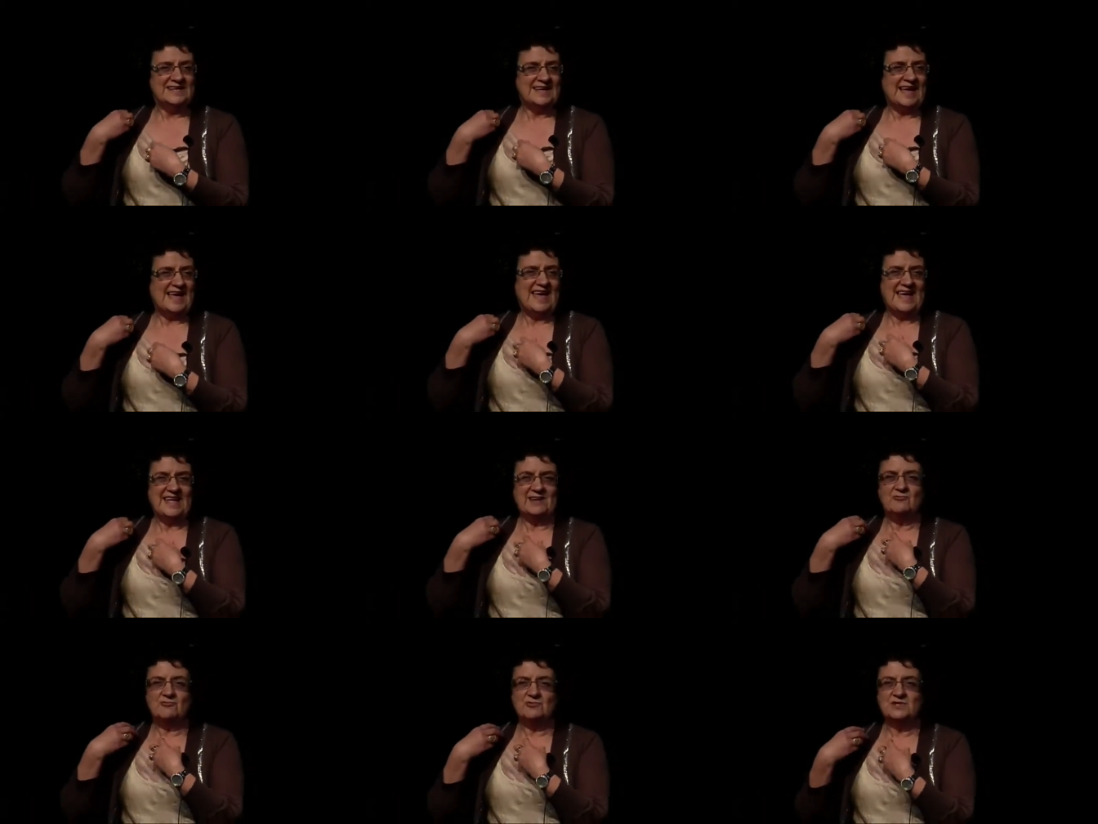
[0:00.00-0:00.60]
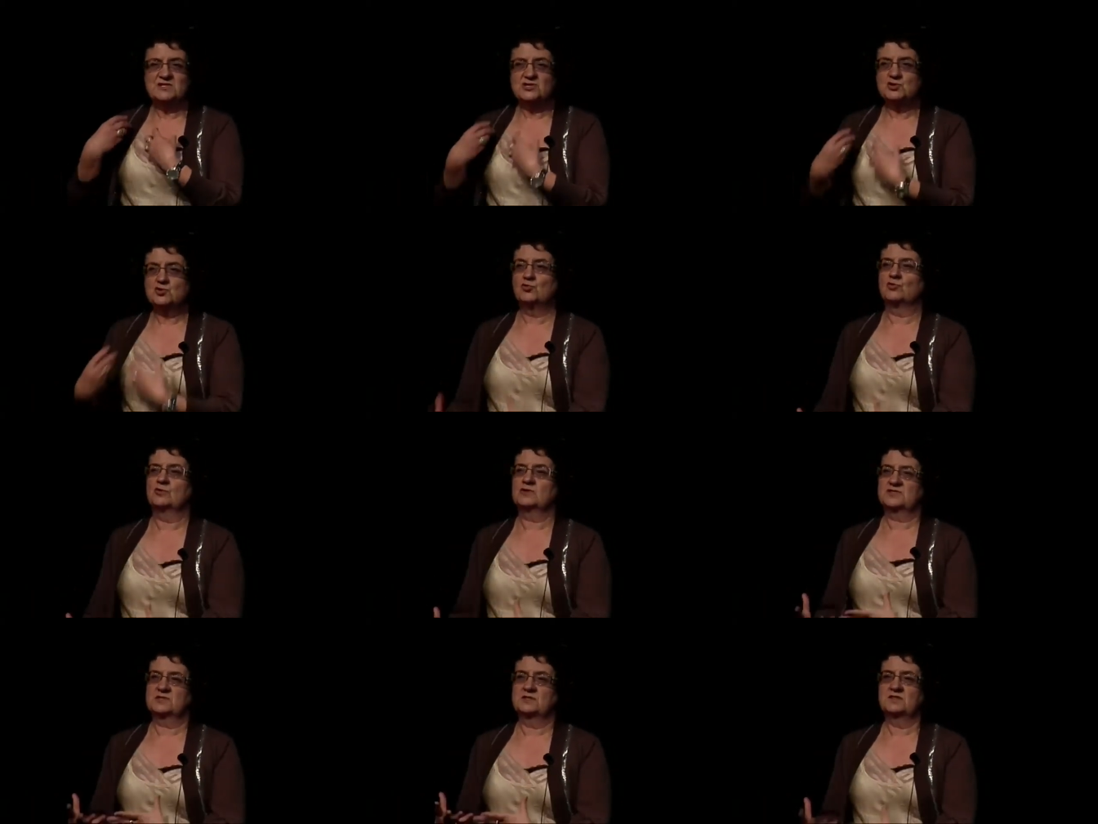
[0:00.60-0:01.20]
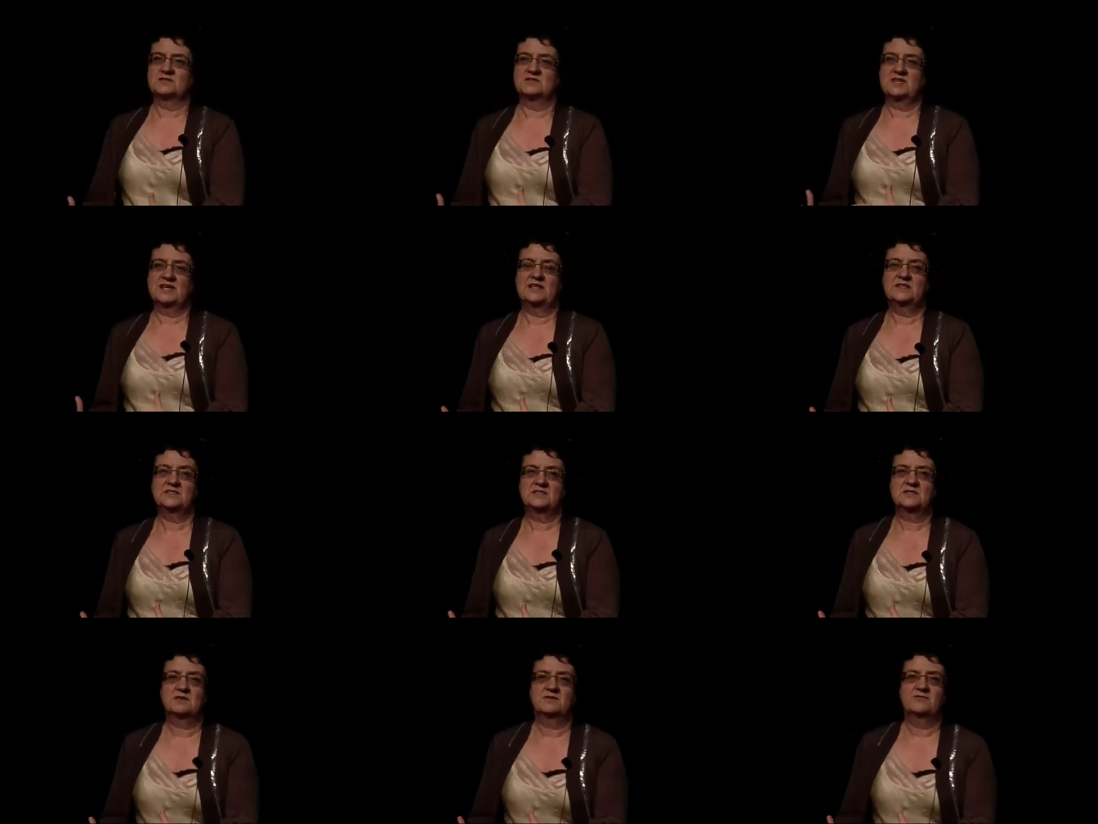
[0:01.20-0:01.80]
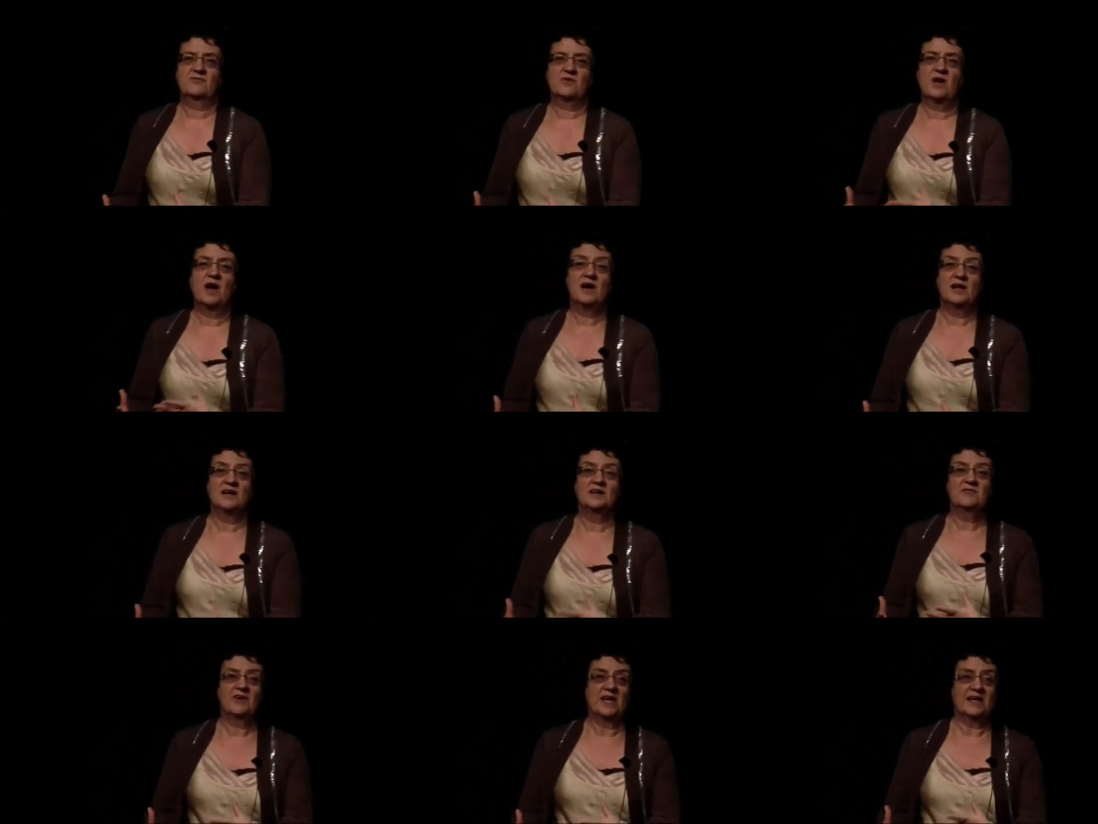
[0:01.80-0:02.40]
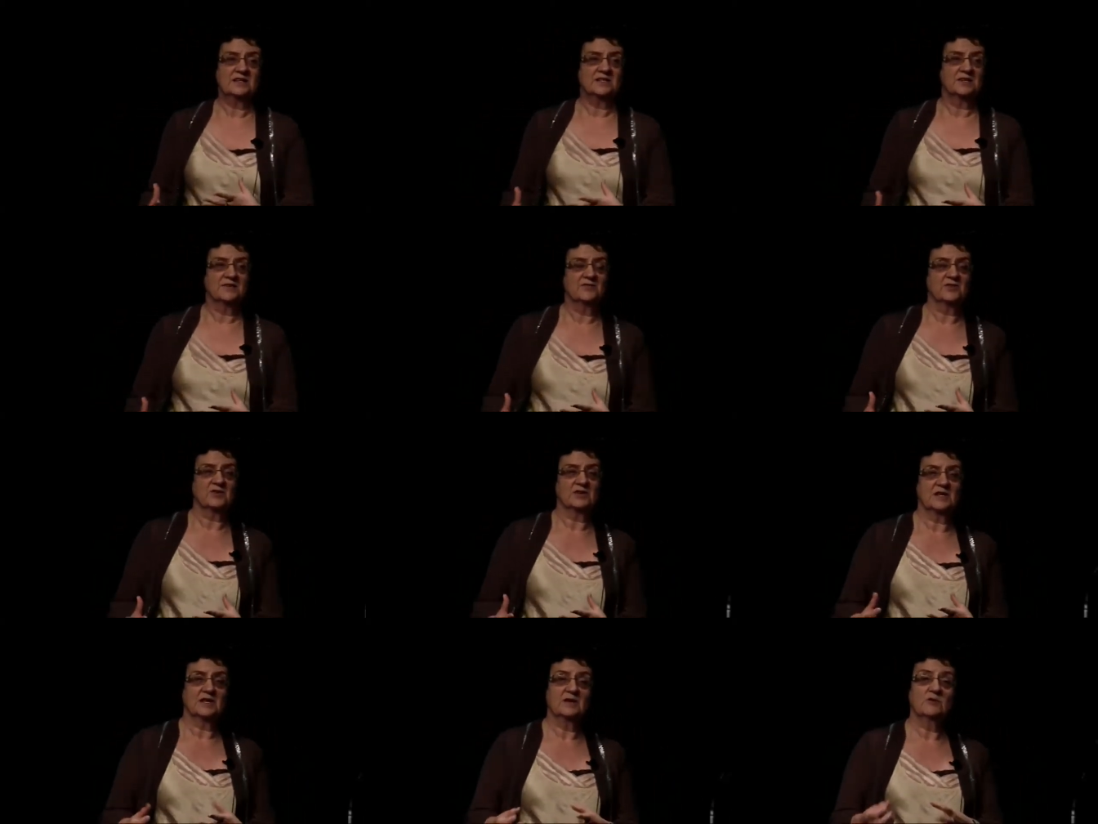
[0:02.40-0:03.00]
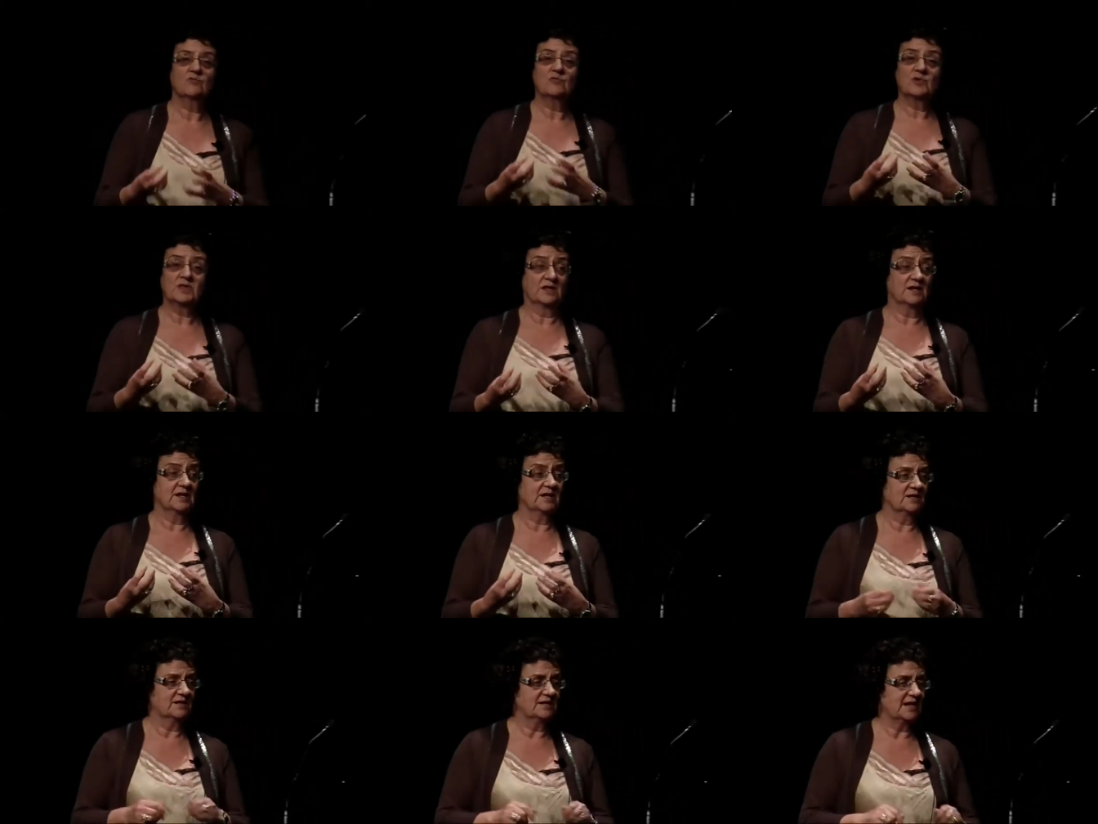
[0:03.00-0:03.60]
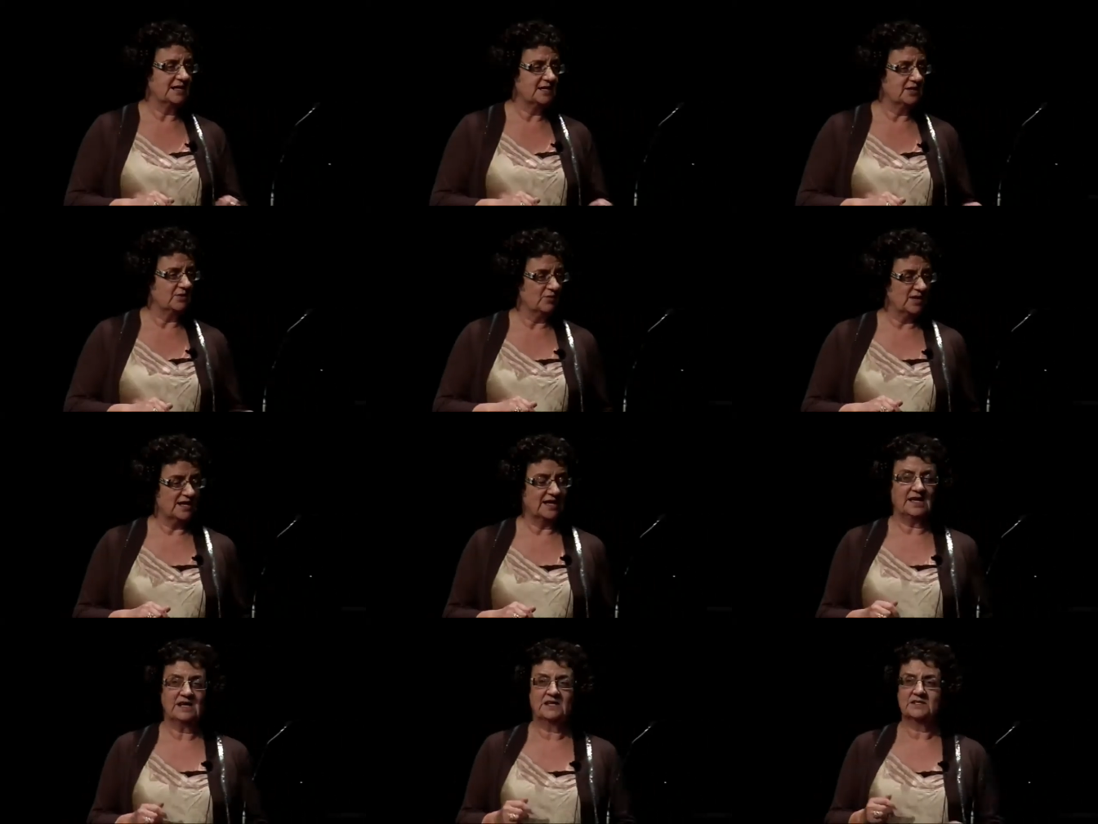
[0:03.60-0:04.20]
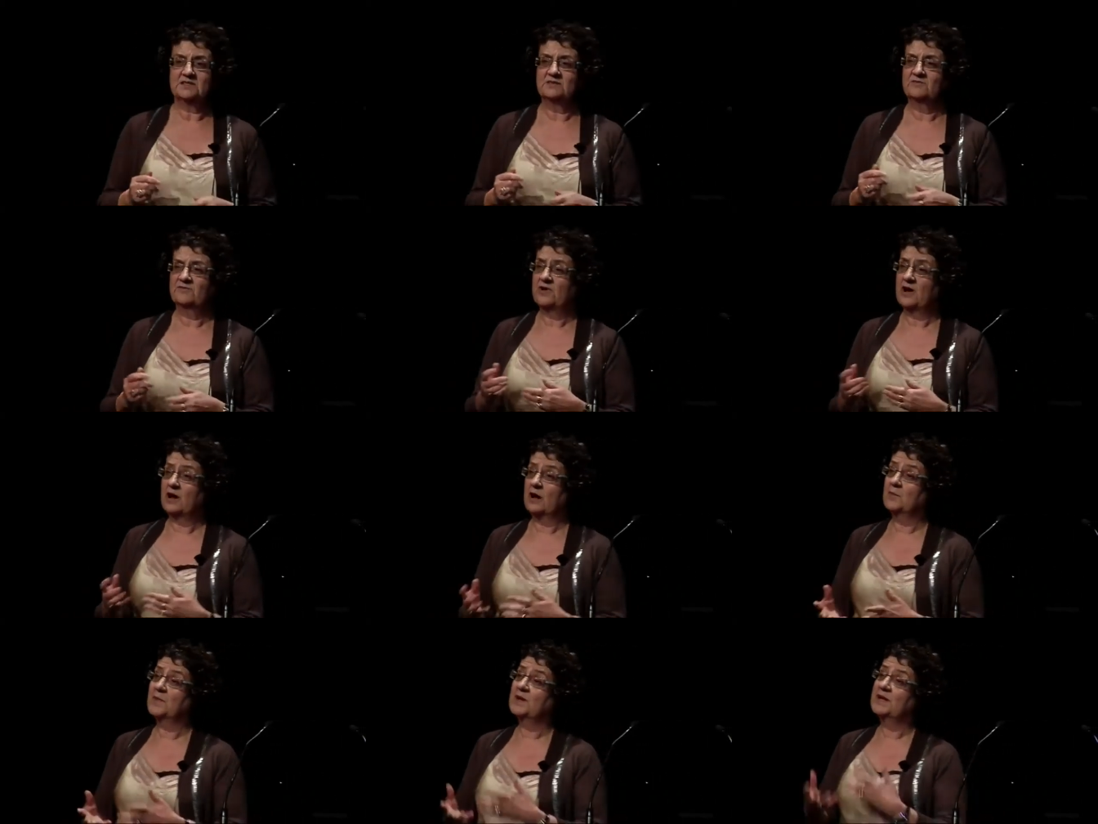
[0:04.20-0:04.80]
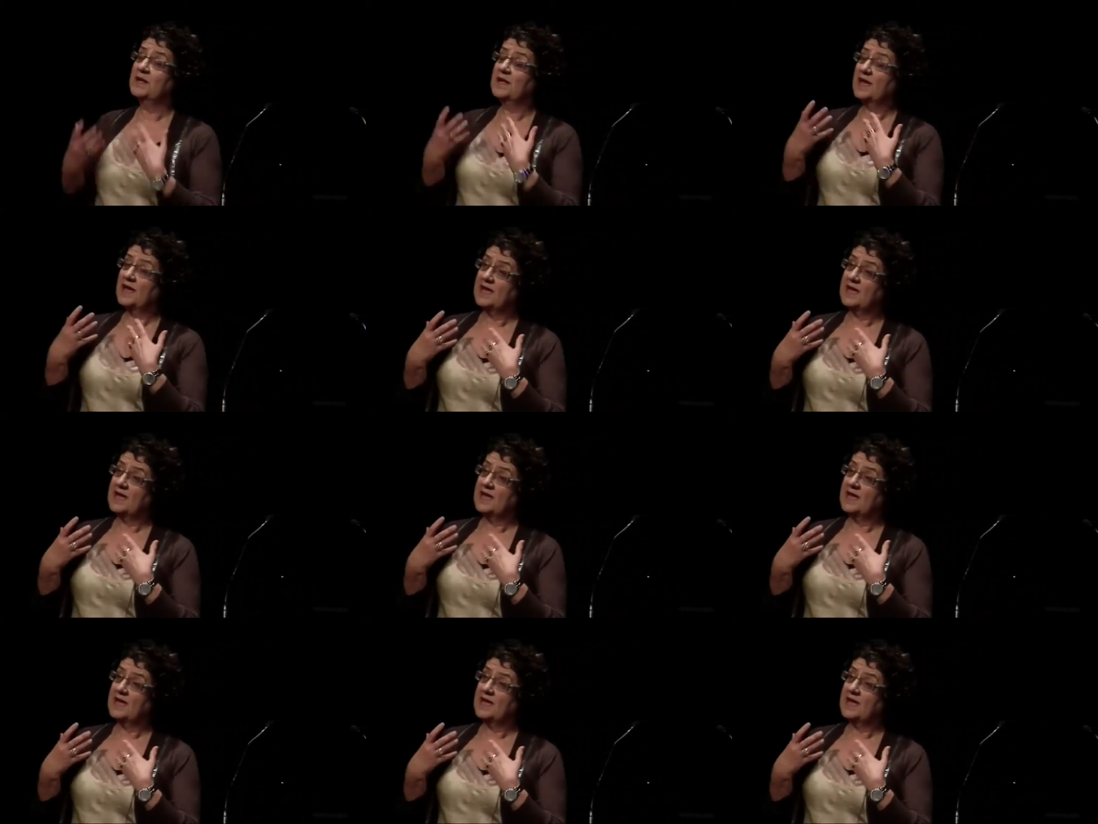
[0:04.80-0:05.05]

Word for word: and resource intensive kind of activity within a data warehouse environment,